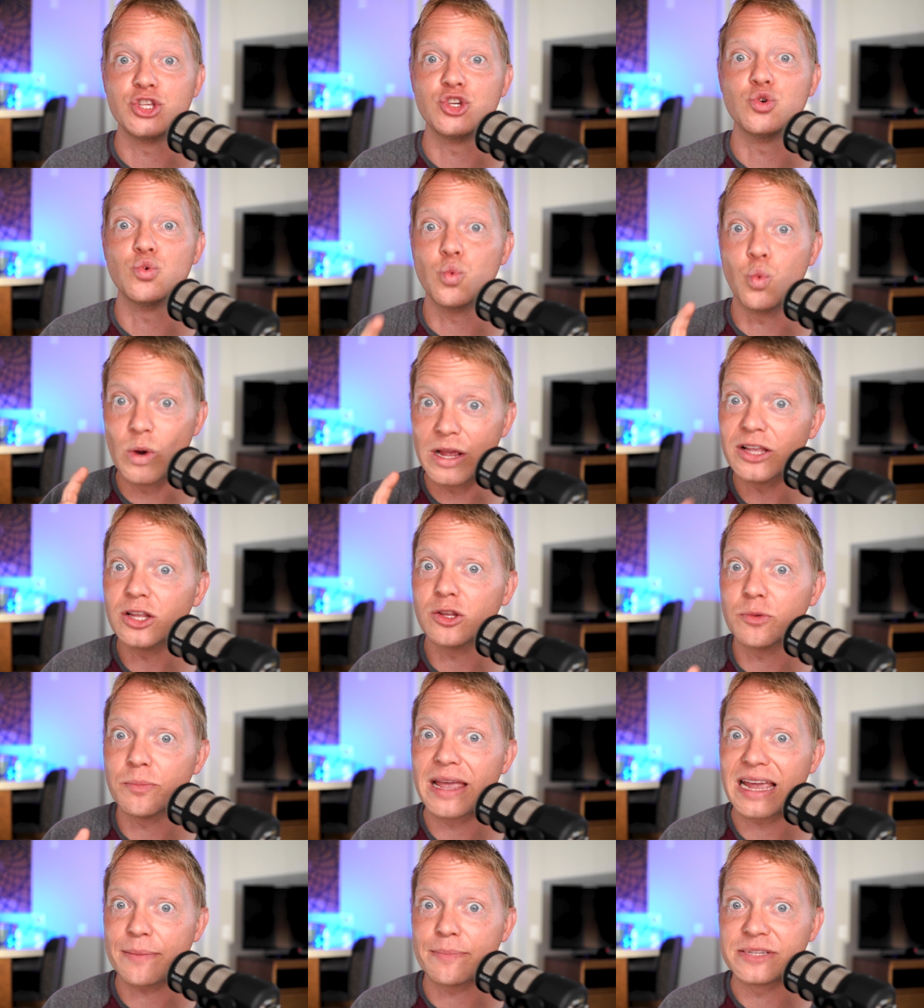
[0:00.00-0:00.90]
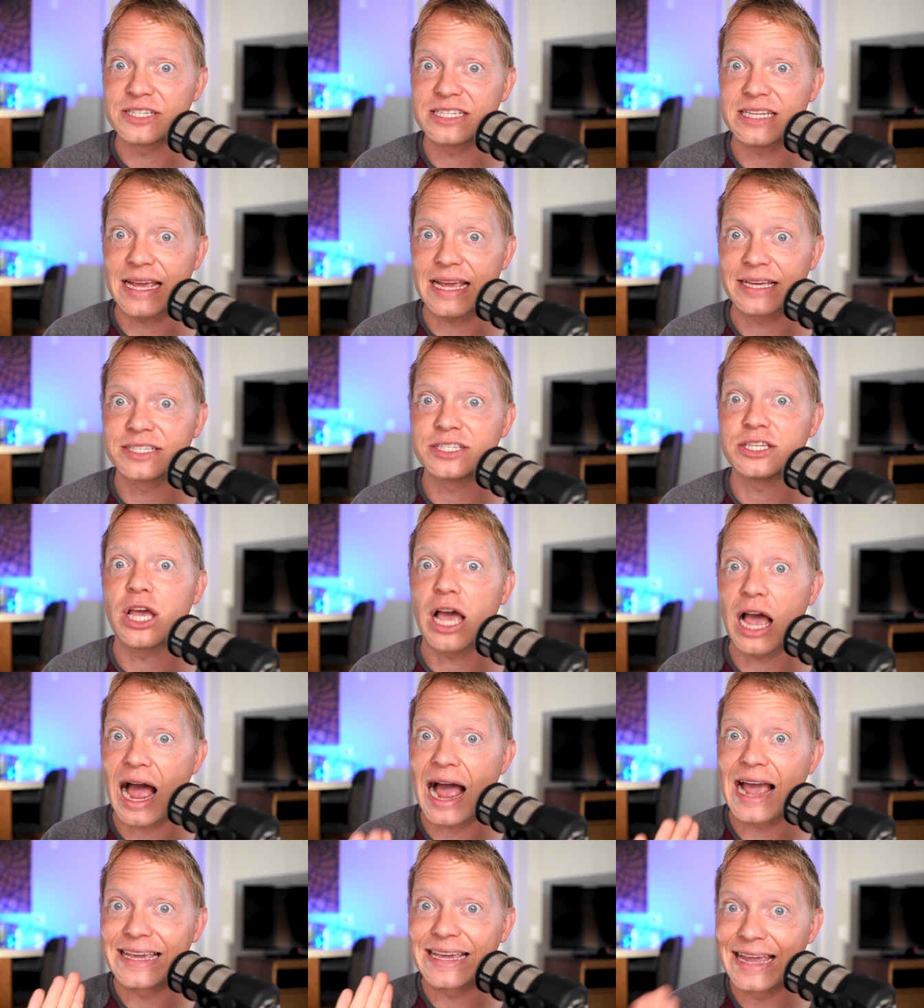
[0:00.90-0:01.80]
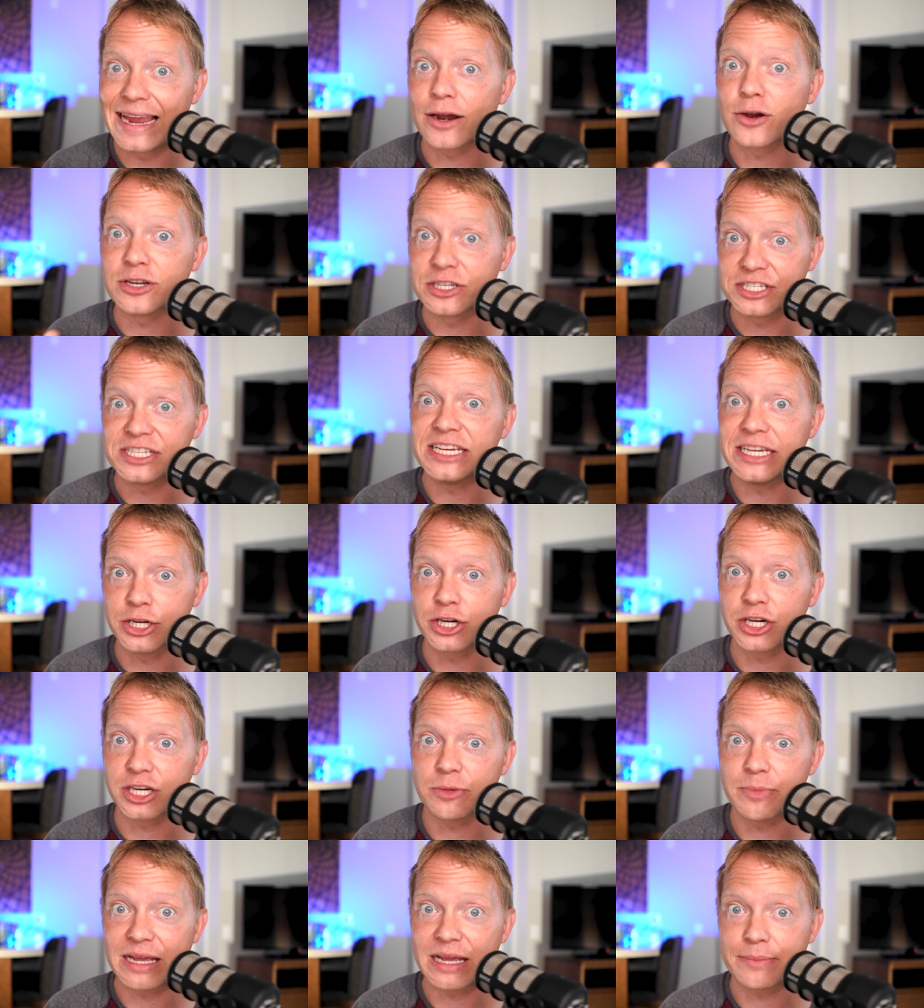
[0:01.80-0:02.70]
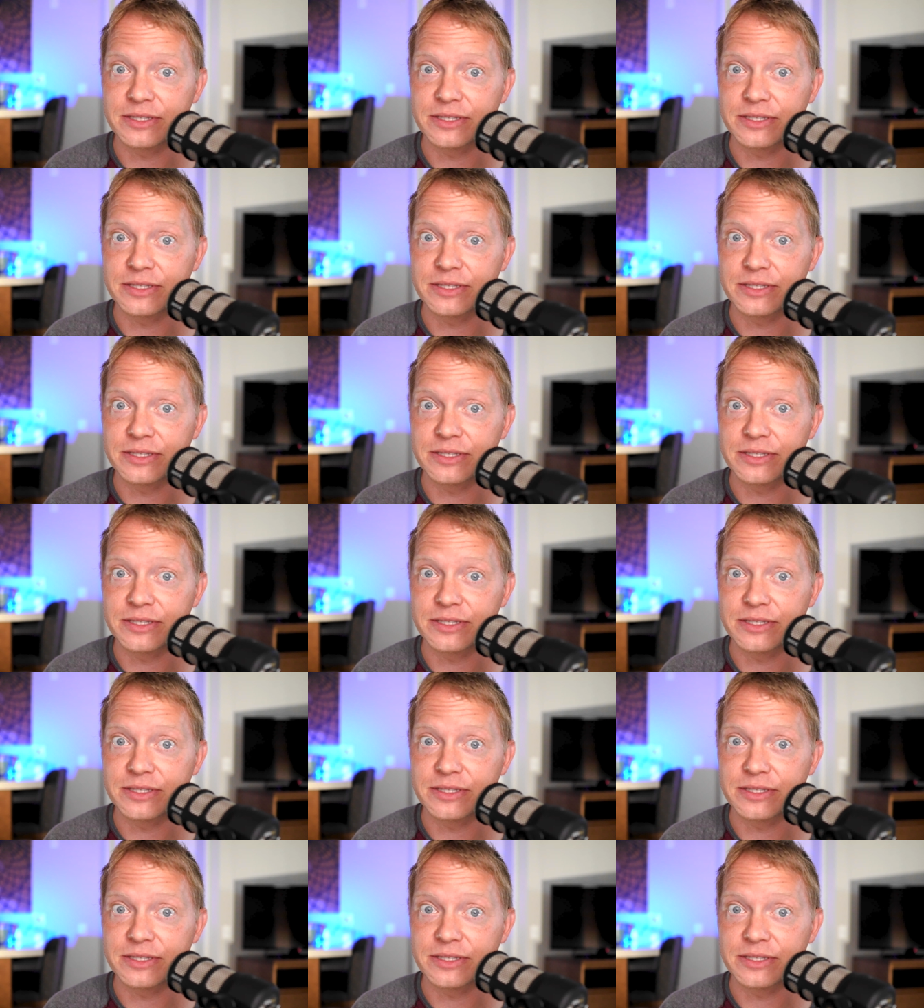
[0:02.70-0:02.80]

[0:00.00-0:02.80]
you will make mistakes. I guarantee you're gonna make